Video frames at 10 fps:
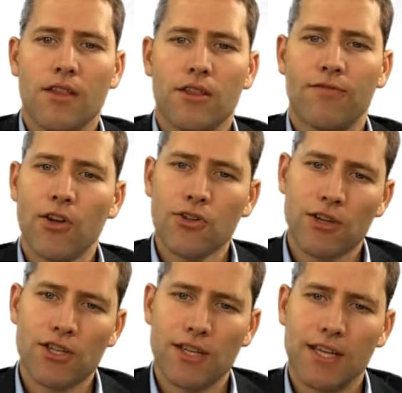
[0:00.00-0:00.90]
The final
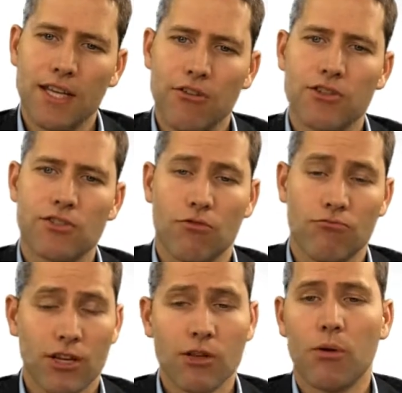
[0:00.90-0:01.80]
structure here is,
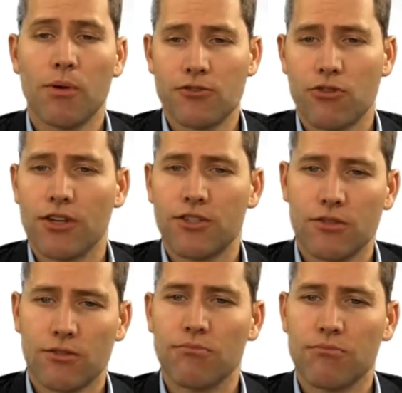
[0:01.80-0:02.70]
and really what we're trying
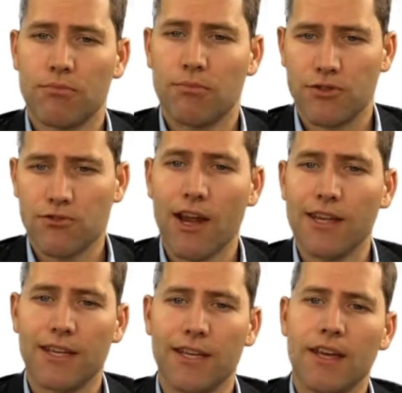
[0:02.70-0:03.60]
to portray
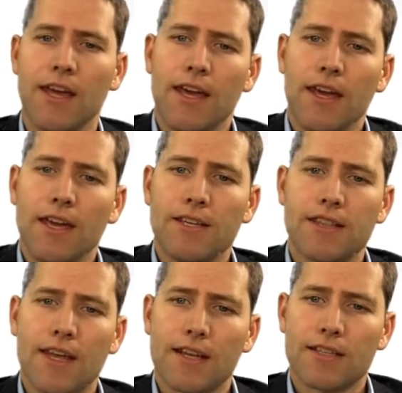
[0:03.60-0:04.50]
here,
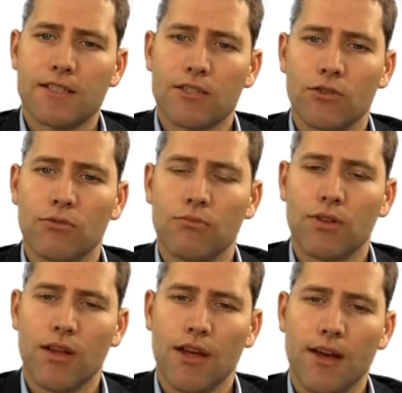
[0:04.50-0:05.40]
is that
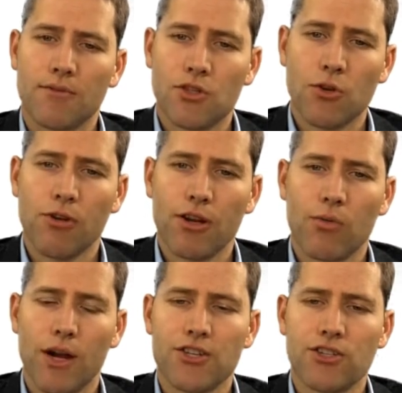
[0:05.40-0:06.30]

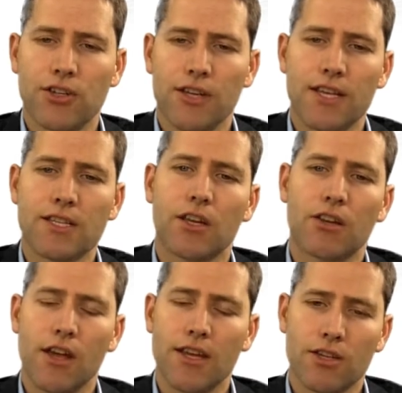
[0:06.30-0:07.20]
superannuation is
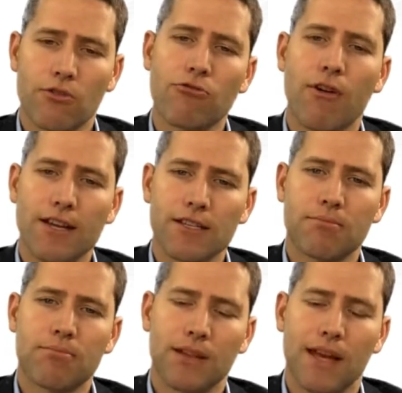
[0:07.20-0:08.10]
a
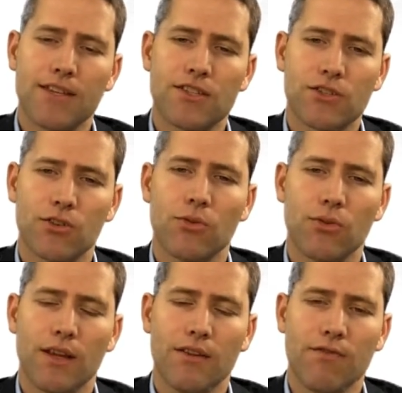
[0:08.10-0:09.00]
great place
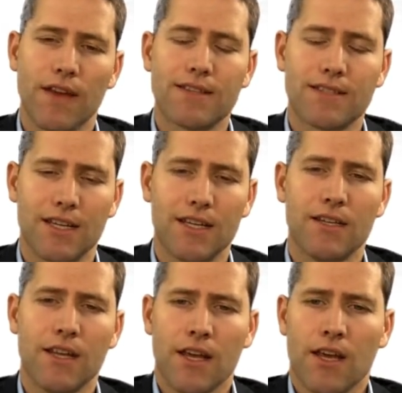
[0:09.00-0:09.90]
to invest
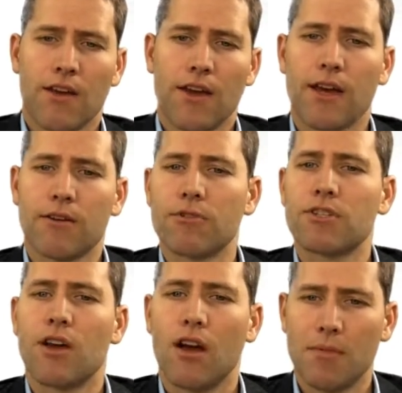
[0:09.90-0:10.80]
in
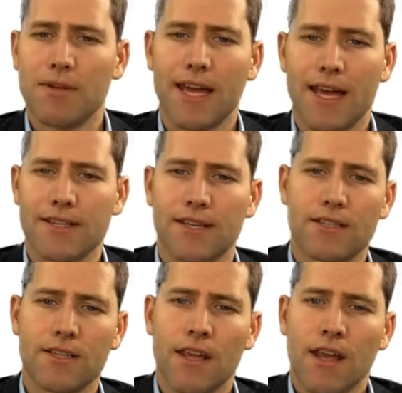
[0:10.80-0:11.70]
retirement
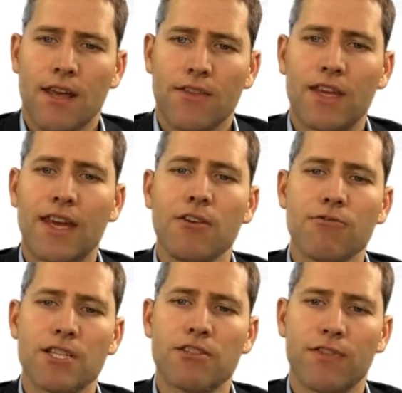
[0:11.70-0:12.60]
assets. The key
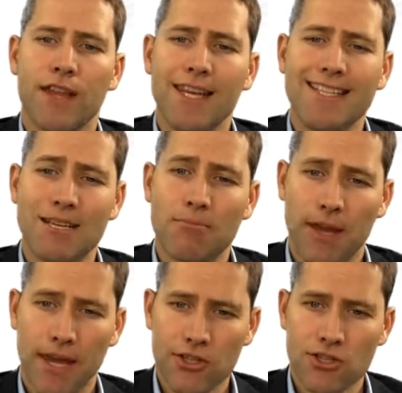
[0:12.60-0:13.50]
reason for that is in
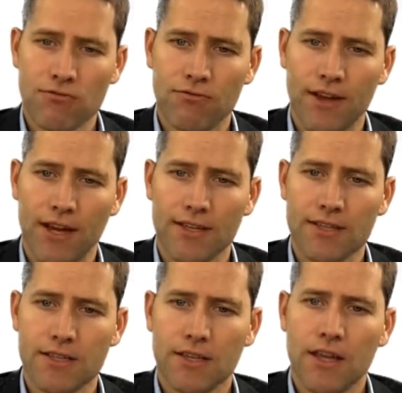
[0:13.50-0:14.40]
pension
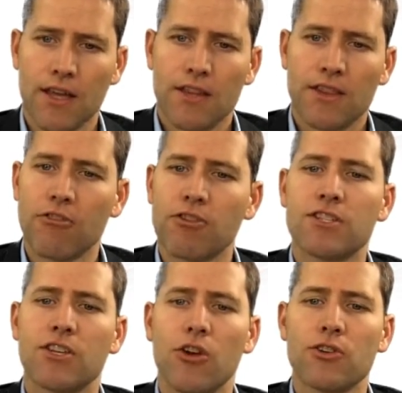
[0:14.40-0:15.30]
phase, there
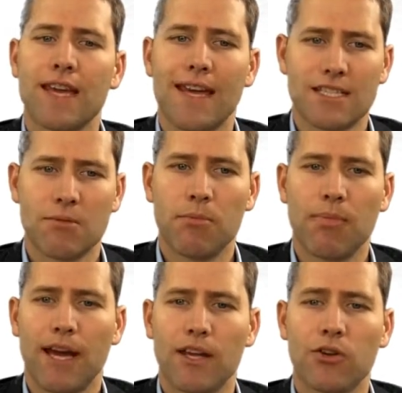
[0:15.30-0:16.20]
is no tax to be
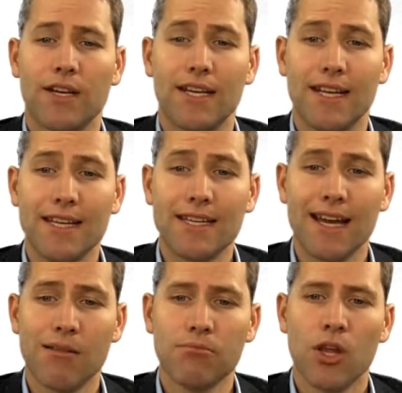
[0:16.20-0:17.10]
paid on any
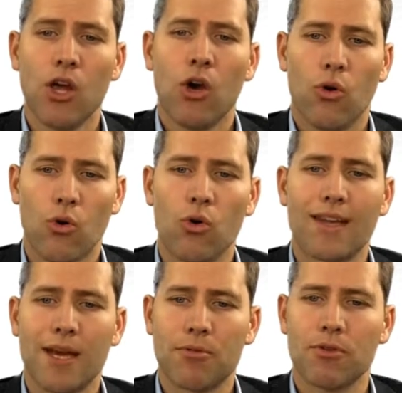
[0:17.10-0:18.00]
income or
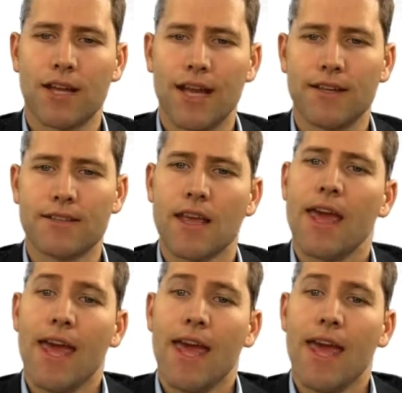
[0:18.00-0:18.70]
capital gains.